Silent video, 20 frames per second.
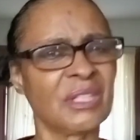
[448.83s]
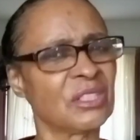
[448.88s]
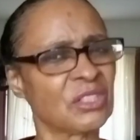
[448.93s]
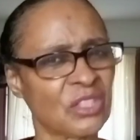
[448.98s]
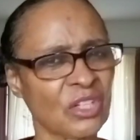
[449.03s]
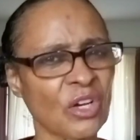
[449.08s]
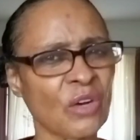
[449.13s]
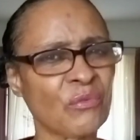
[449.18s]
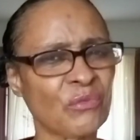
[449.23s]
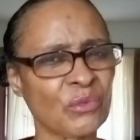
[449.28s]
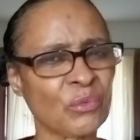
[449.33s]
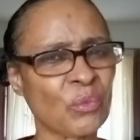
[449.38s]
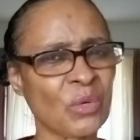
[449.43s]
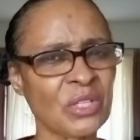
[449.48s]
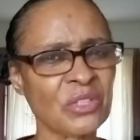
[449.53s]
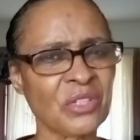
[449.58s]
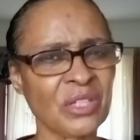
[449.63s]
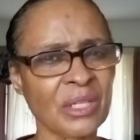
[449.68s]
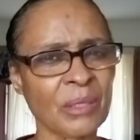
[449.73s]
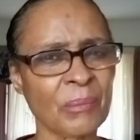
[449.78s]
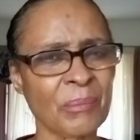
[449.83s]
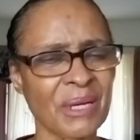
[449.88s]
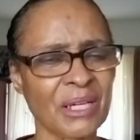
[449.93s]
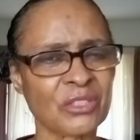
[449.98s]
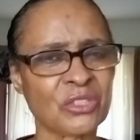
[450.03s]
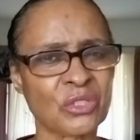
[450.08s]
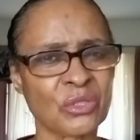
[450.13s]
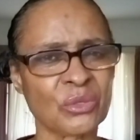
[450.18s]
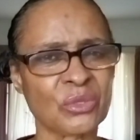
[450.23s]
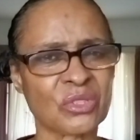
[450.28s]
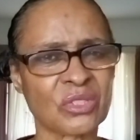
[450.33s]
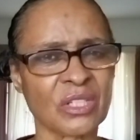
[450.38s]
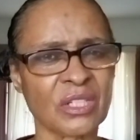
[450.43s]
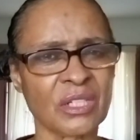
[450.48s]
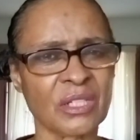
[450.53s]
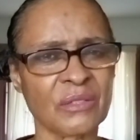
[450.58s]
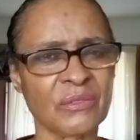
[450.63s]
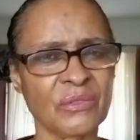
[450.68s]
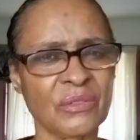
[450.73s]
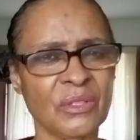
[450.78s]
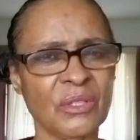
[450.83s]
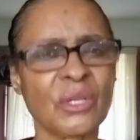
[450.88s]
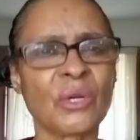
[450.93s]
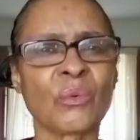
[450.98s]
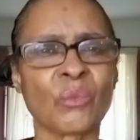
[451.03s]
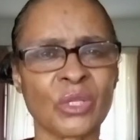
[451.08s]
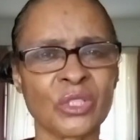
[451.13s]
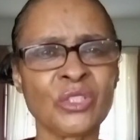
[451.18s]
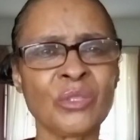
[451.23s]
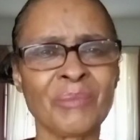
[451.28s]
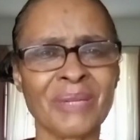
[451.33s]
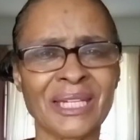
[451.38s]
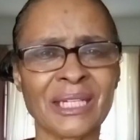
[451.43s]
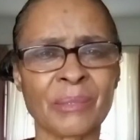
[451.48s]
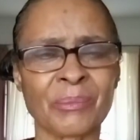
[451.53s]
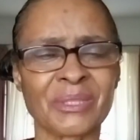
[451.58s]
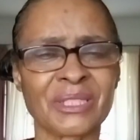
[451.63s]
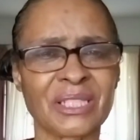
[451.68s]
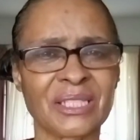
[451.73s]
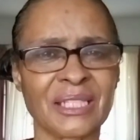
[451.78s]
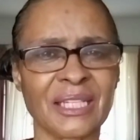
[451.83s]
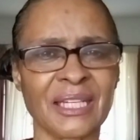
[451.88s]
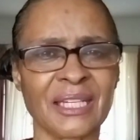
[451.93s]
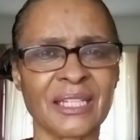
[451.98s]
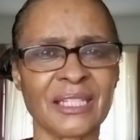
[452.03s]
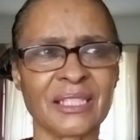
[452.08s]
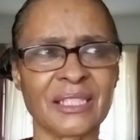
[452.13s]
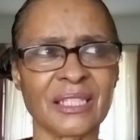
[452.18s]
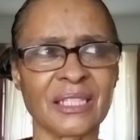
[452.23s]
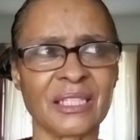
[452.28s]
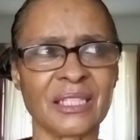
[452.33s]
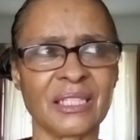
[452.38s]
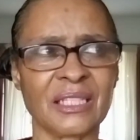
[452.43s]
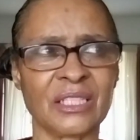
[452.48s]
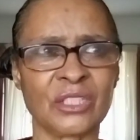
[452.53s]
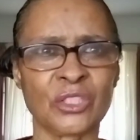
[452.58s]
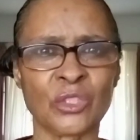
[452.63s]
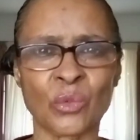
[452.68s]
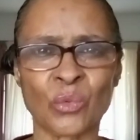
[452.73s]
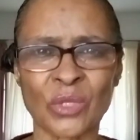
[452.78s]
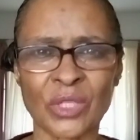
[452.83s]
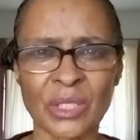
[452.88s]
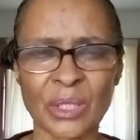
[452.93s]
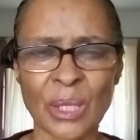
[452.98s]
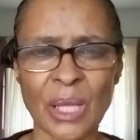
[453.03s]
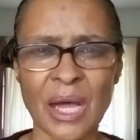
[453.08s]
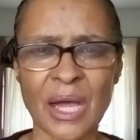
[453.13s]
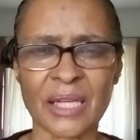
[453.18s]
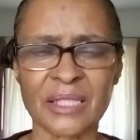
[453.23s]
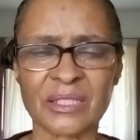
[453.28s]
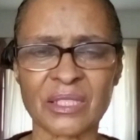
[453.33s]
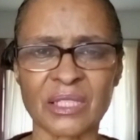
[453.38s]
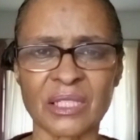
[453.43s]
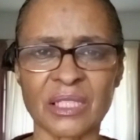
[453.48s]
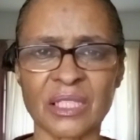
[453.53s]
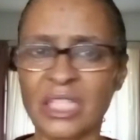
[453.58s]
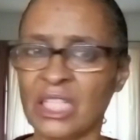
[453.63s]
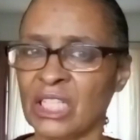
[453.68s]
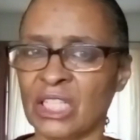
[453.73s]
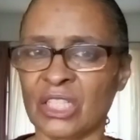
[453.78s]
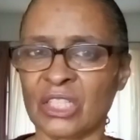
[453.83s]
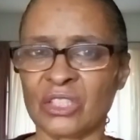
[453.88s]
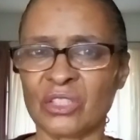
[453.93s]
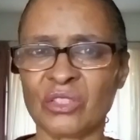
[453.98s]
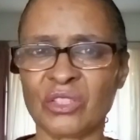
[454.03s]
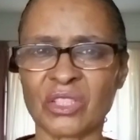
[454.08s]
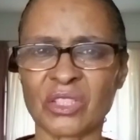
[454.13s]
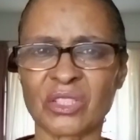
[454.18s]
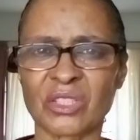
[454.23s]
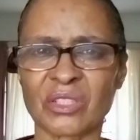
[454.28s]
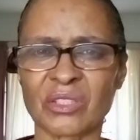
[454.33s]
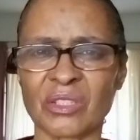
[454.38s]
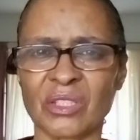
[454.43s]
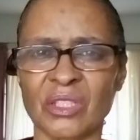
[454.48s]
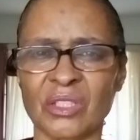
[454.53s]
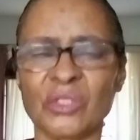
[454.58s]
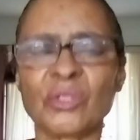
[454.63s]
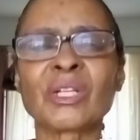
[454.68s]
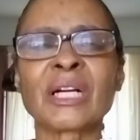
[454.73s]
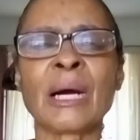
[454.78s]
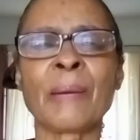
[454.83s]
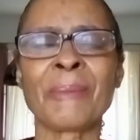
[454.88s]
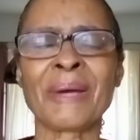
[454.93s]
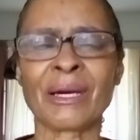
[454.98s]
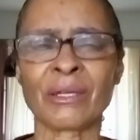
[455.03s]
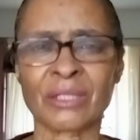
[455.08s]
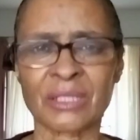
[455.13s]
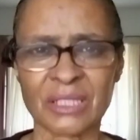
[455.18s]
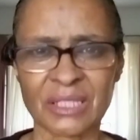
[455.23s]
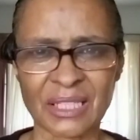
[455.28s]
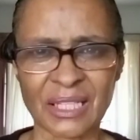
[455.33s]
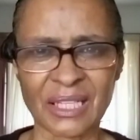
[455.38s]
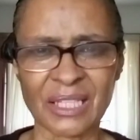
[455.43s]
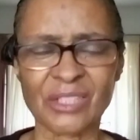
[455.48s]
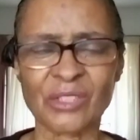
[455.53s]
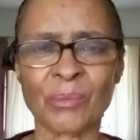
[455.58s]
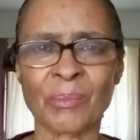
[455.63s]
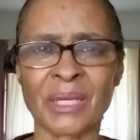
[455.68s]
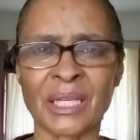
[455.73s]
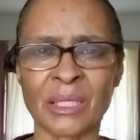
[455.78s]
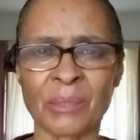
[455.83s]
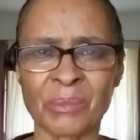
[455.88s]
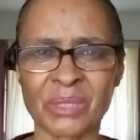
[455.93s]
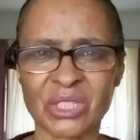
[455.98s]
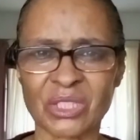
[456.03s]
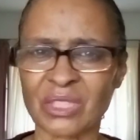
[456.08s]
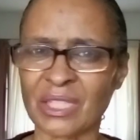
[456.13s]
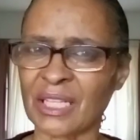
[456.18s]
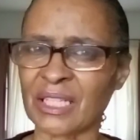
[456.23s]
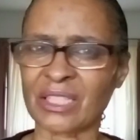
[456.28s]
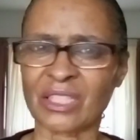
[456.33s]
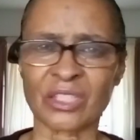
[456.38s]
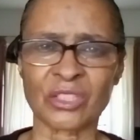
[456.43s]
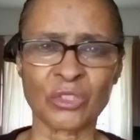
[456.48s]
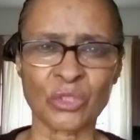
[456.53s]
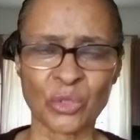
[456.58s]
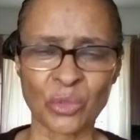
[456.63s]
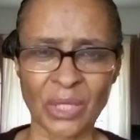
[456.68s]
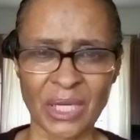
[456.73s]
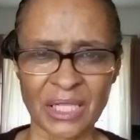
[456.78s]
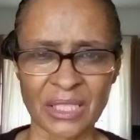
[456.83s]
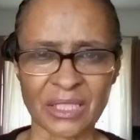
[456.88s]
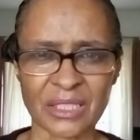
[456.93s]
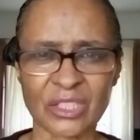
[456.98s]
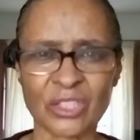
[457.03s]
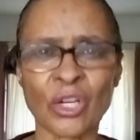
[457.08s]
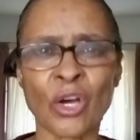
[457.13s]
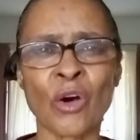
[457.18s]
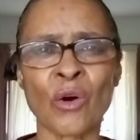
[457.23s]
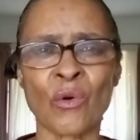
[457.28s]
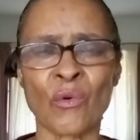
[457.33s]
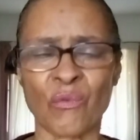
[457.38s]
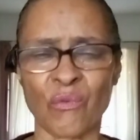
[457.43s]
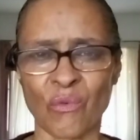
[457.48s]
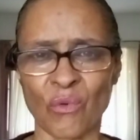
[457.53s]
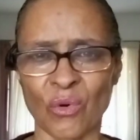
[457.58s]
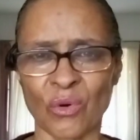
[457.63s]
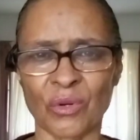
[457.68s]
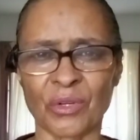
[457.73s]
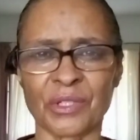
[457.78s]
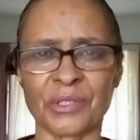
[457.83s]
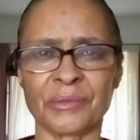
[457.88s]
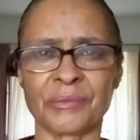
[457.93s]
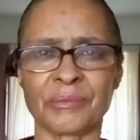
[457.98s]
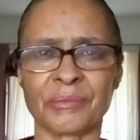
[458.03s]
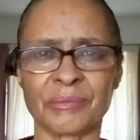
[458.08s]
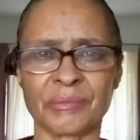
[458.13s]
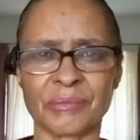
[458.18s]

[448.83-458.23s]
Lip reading: Self, one thing about you, self, when you make a mistake and you realize it, you just, you come out and say you made a mistake and you try to atone for it.